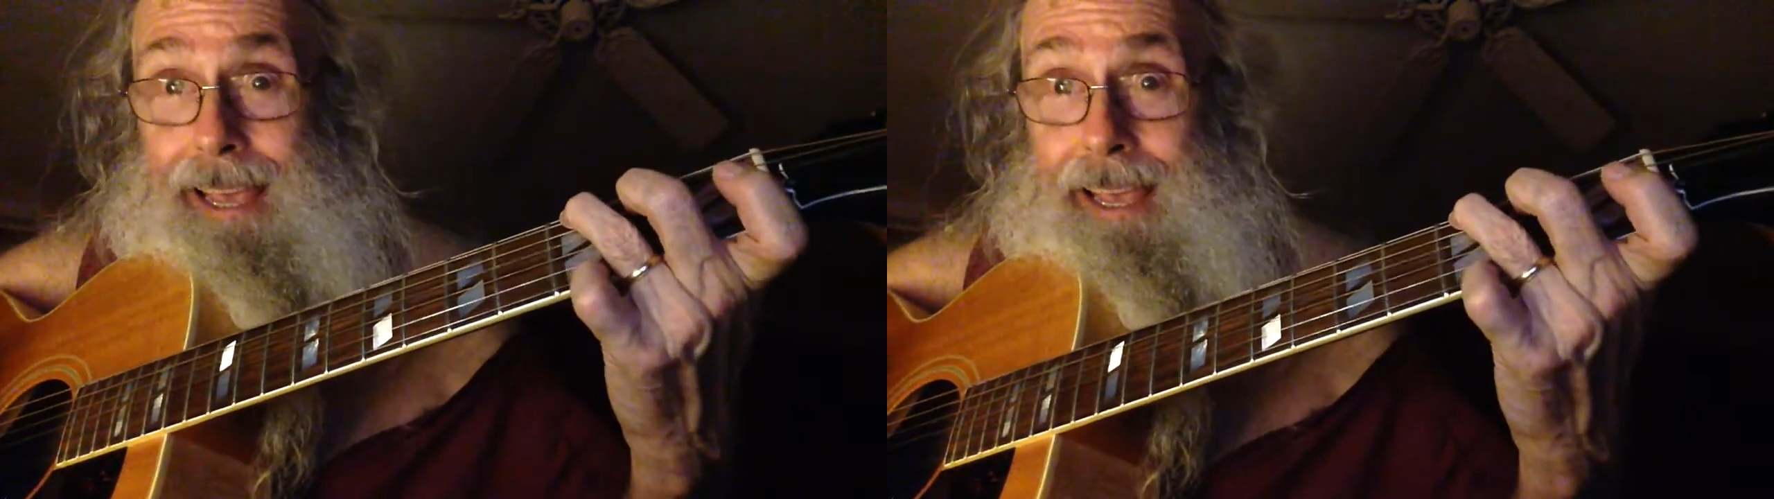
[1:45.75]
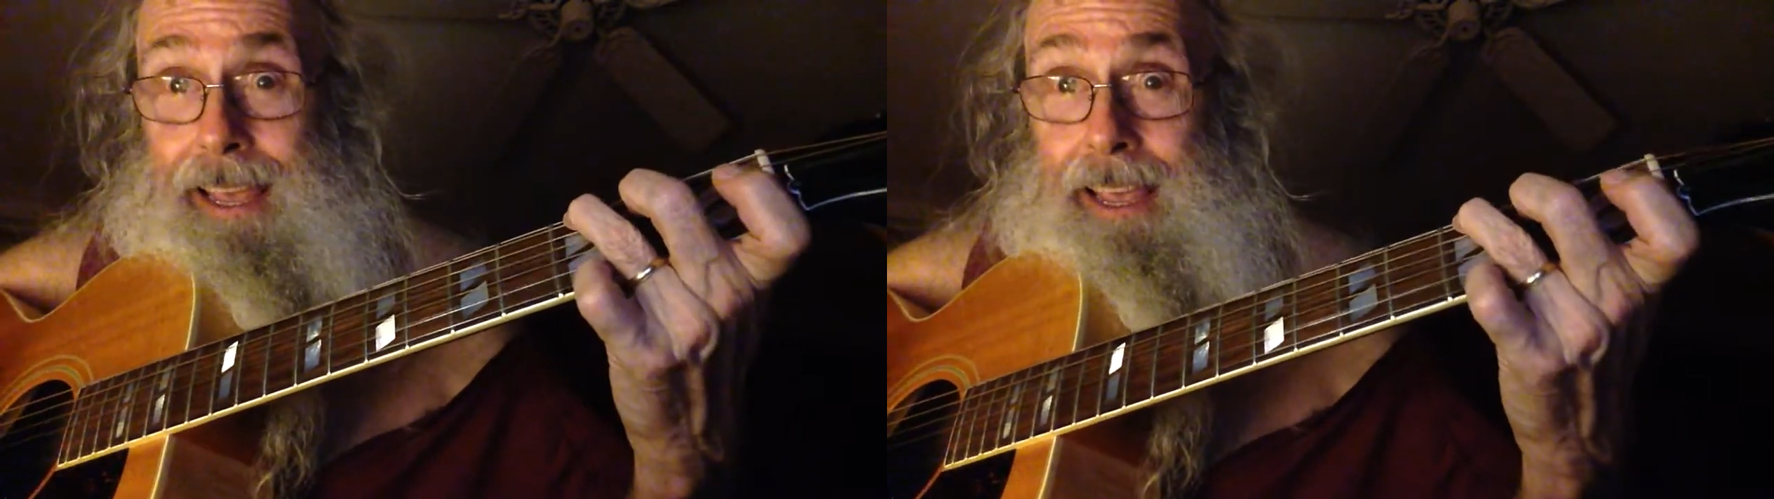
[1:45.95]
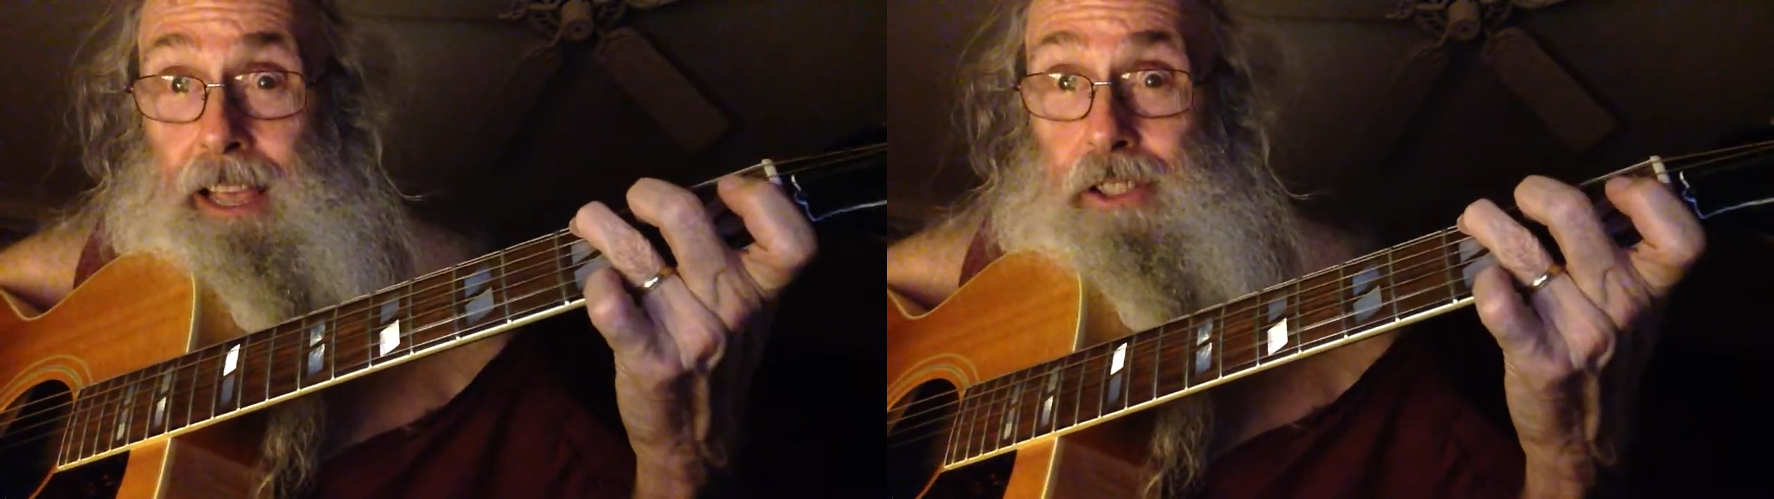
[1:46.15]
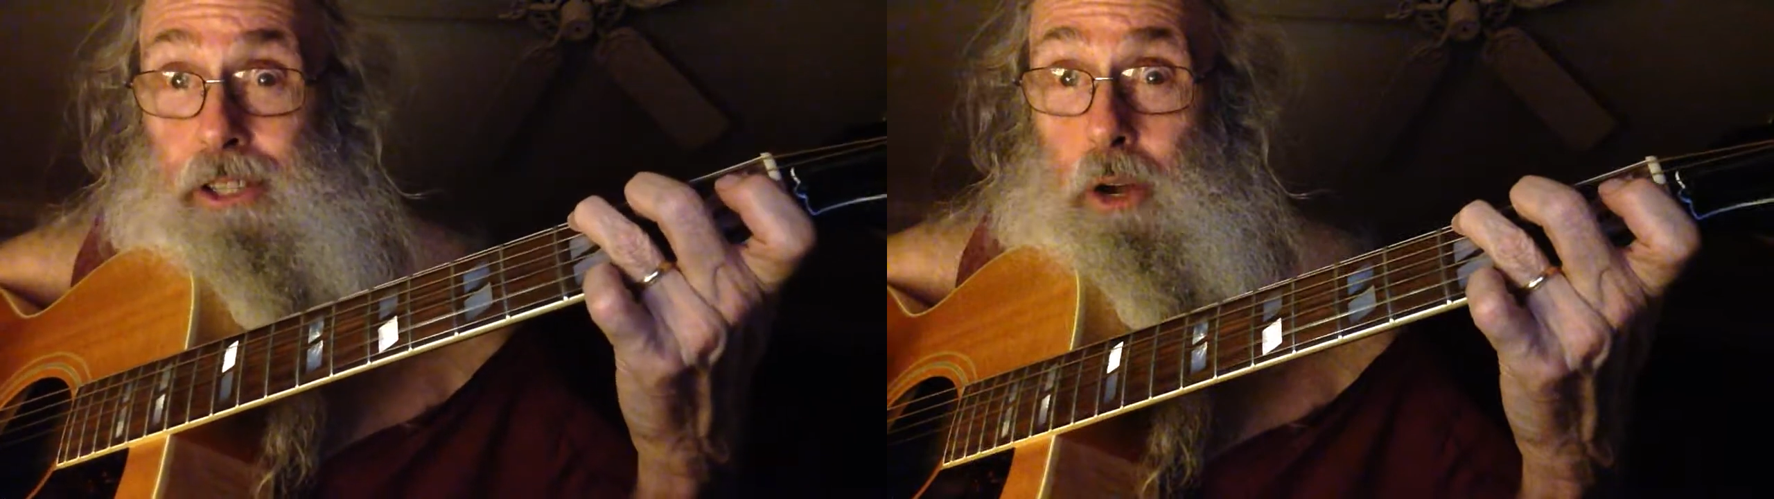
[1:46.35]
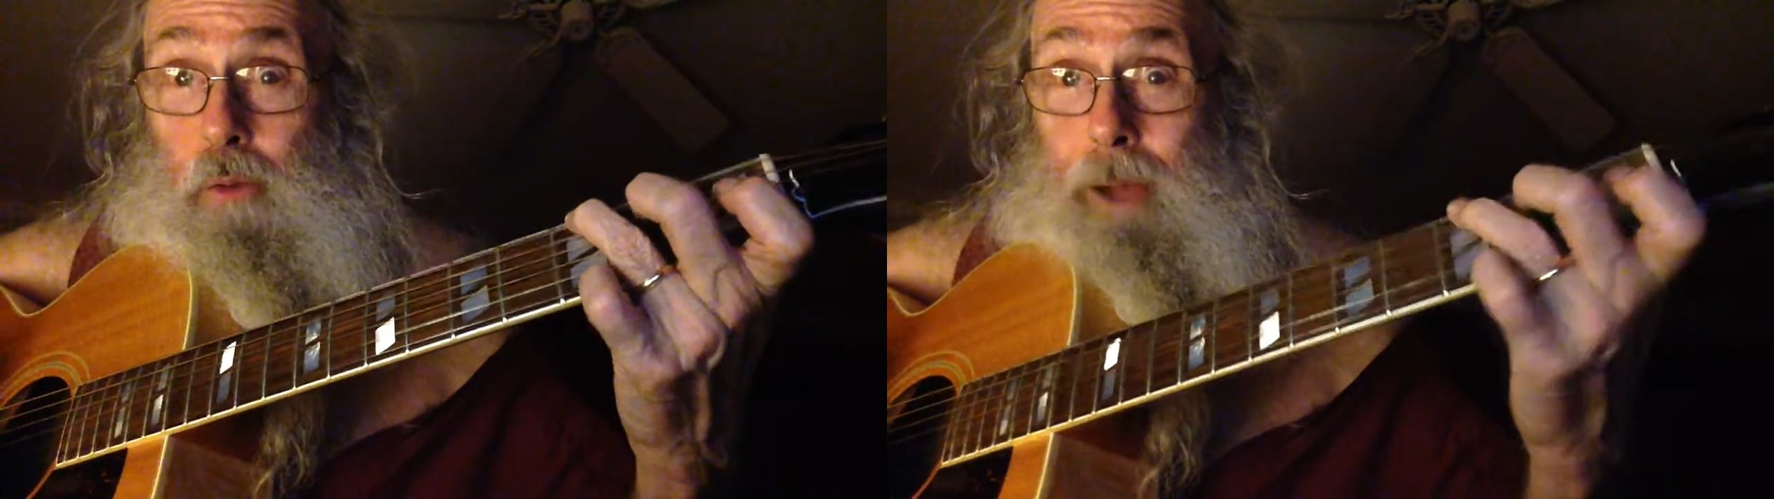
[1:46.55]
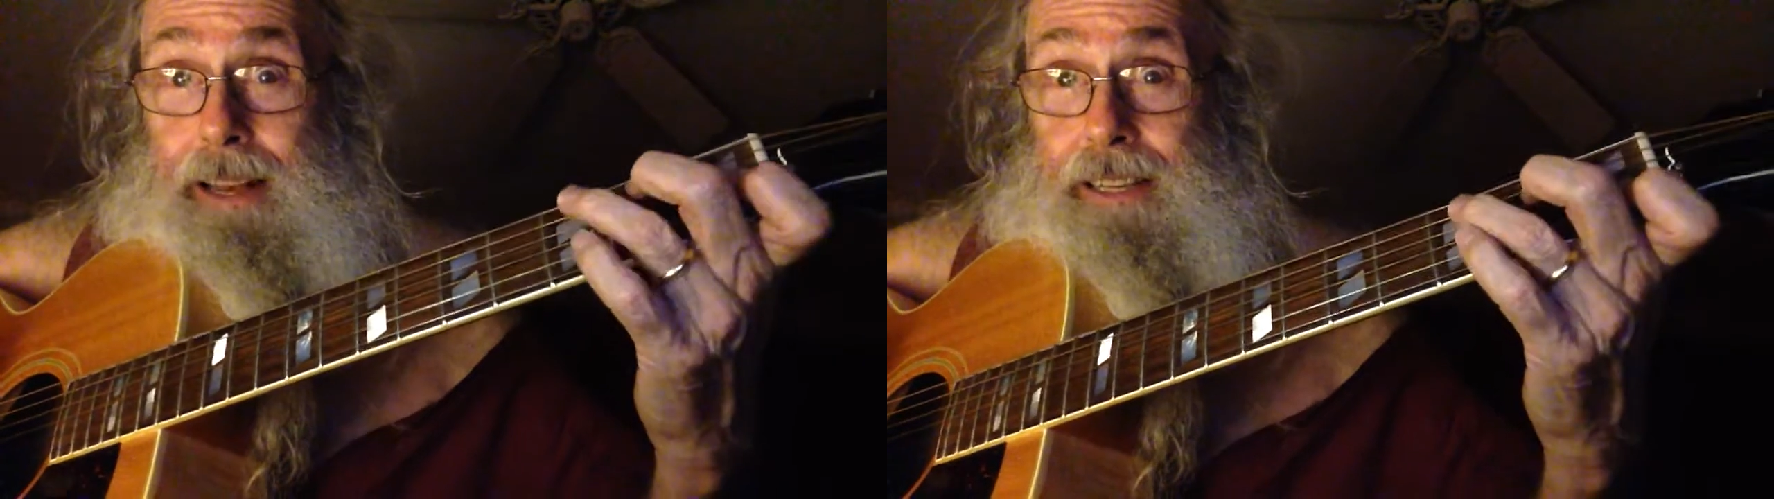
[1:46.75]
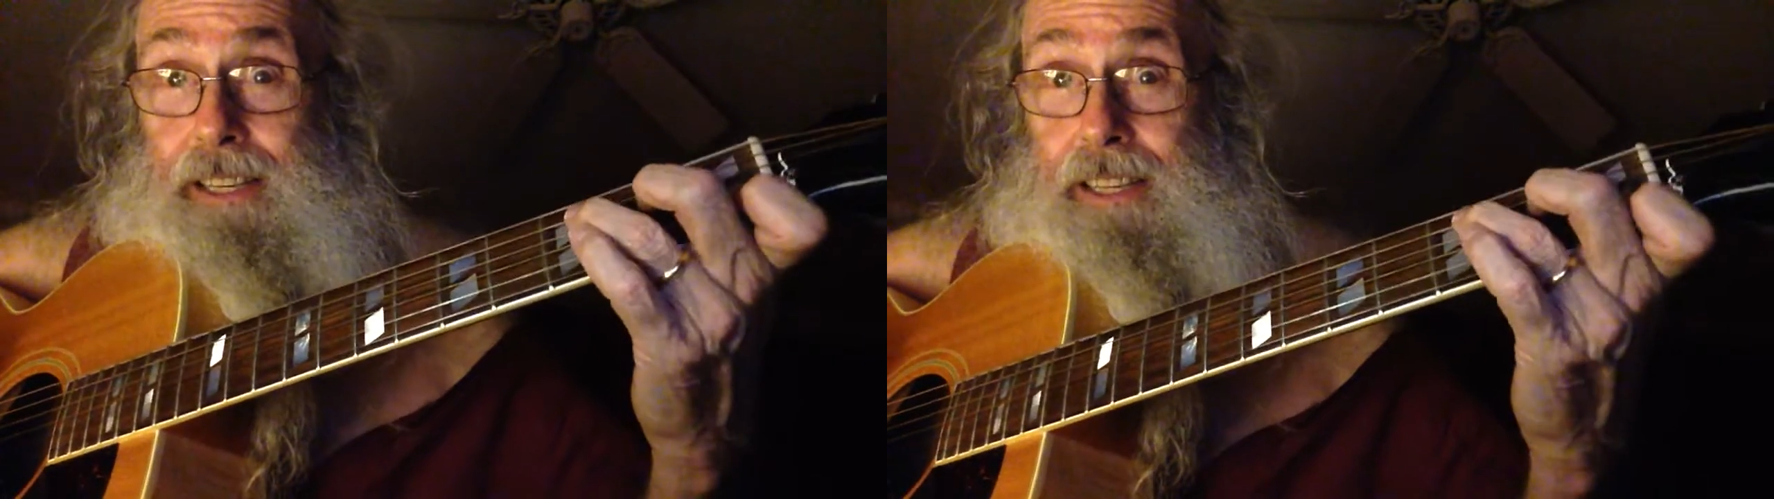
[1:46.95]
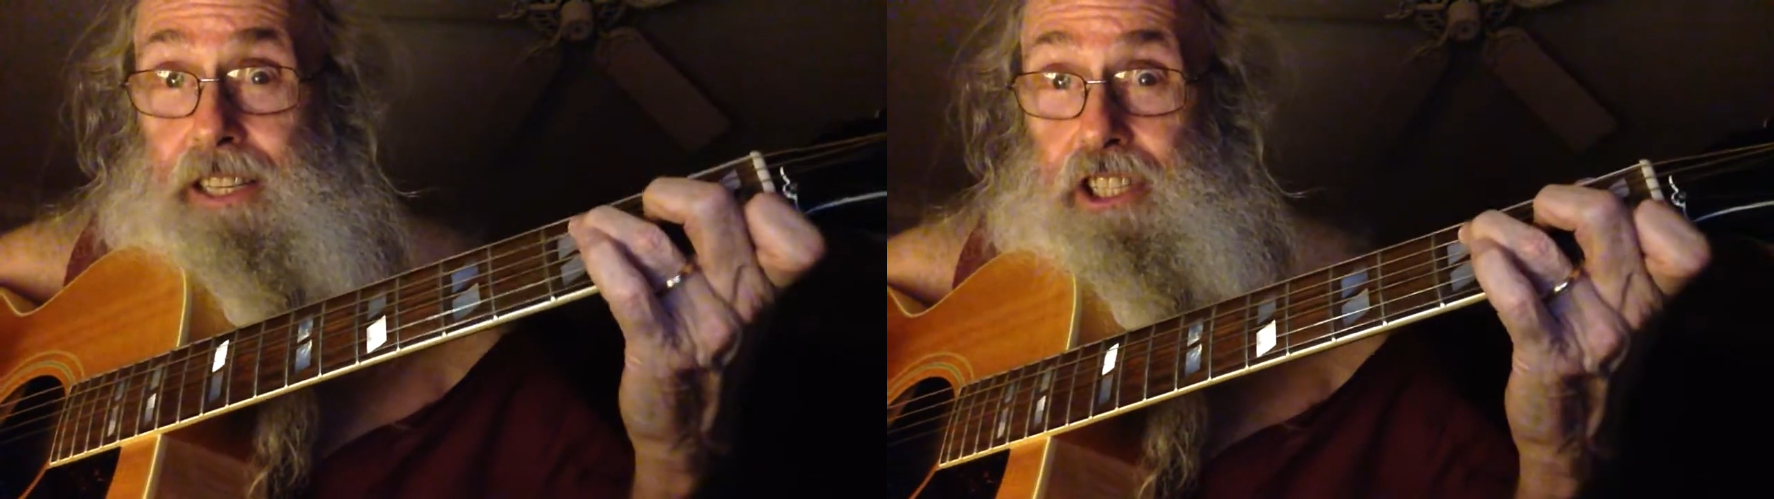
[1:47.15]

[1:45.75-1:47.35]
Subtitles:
to go right into the